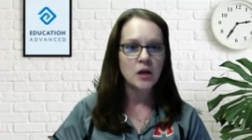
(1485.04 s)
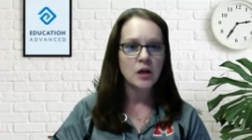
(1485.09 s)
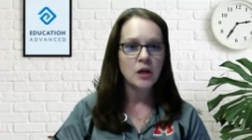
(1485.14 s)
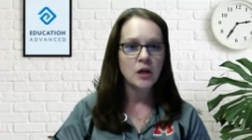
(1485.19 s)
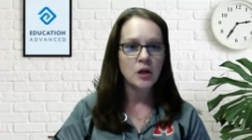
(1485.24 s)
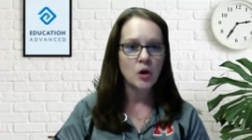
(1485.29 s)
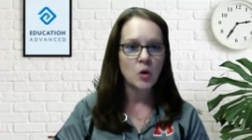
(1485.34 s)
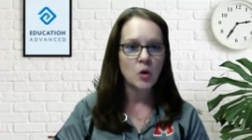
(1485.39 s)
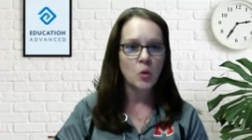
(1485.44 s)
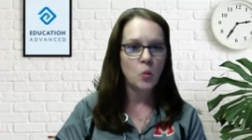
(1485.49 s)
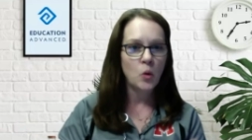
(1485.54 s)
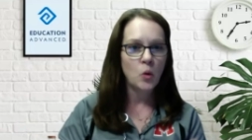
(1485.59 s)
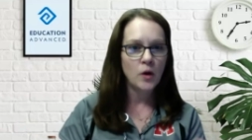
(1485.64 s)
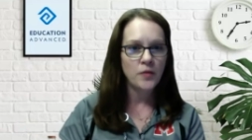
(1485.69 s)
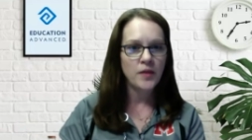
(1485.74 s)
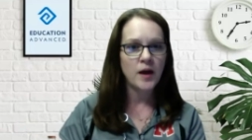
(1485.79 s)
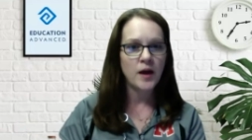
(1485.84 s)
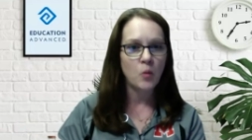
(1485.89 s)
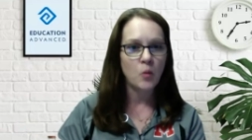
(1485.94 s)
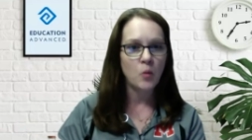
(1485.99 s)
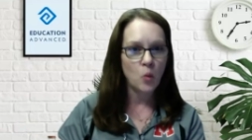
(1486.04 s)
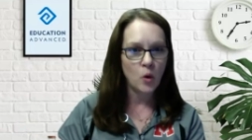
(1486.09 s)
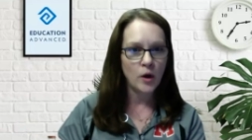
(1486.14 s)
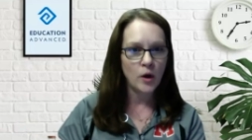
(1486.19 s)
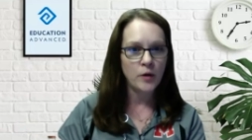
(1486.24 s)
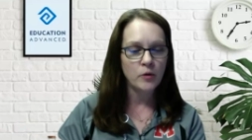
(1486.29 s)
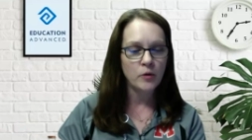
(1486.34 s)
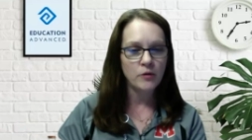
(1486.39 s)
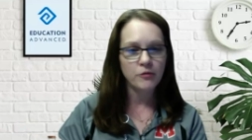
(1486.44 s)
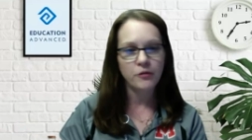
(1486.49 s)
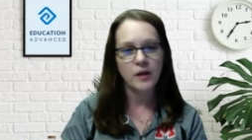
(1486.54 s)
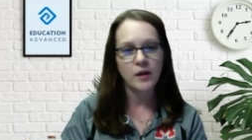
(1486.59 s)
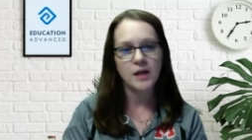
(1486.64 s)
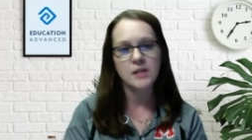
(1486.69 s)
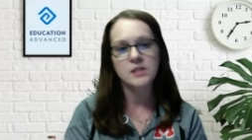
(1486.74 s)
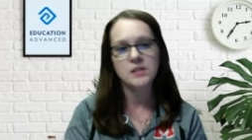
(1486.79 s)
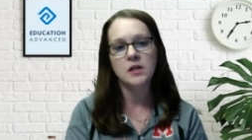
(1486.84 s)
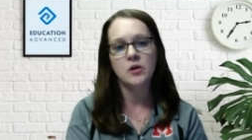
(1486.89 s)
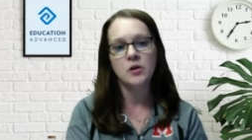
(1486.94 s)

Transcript: you know, what that one reflected